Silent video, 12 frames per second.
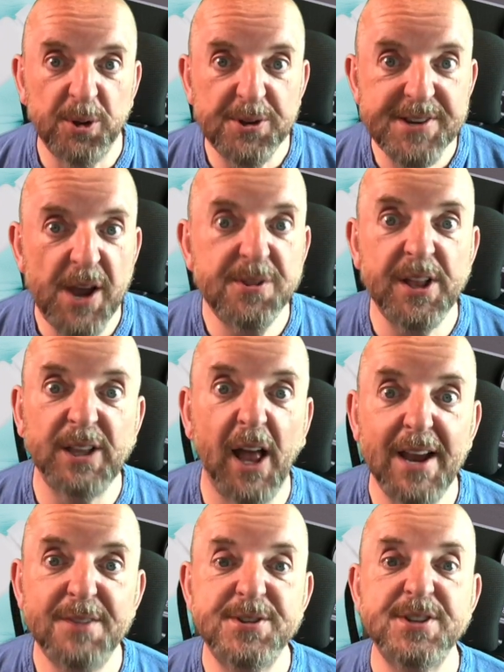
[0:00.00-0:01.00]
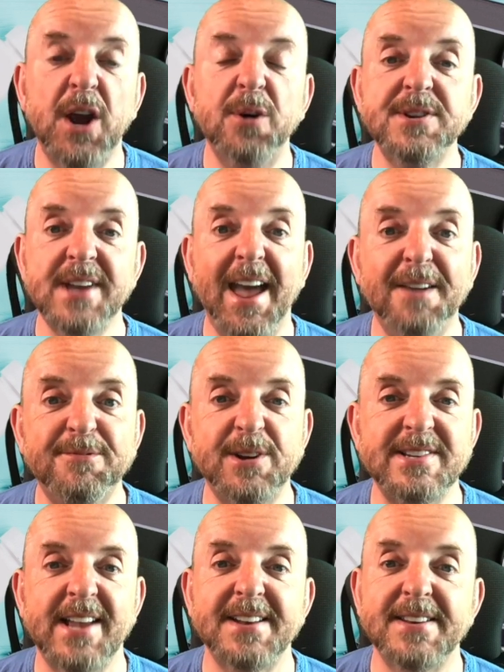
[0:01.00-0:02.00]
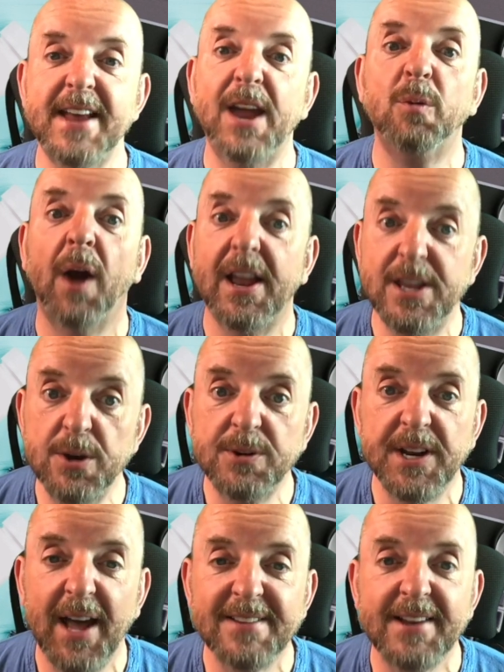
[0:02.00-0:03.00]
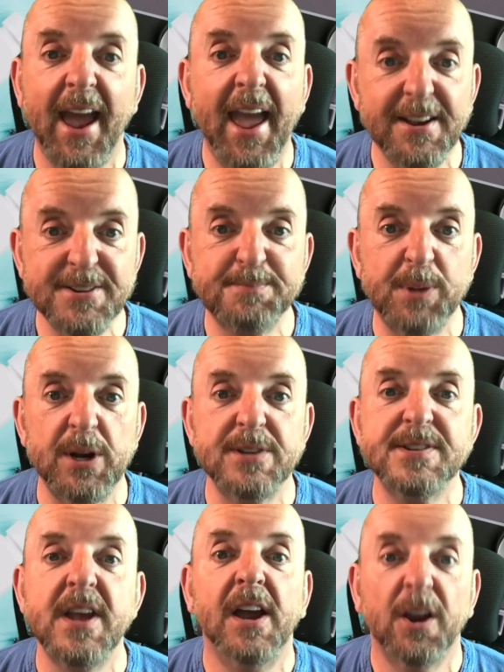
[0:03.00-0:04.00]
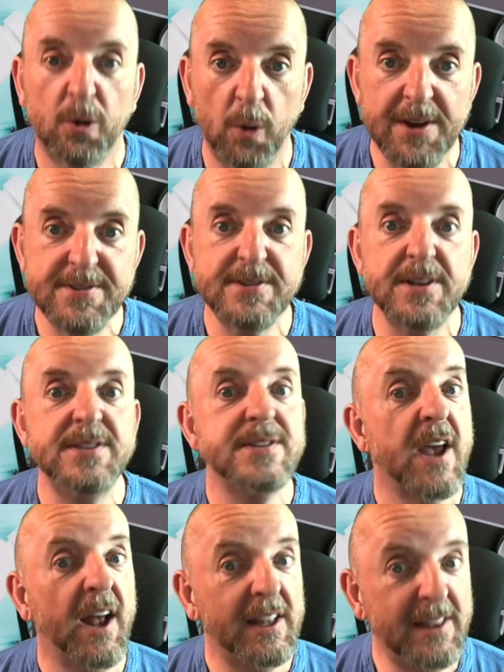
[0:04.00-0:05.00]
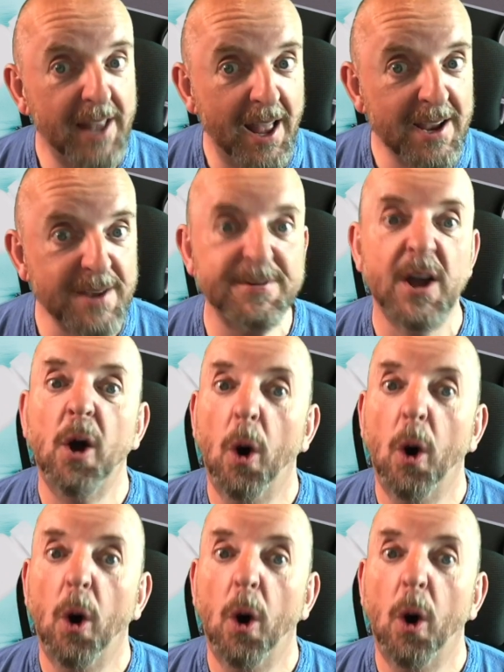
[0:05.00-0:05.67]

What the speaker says: also the live shows every Saturday where you can ask experts questions live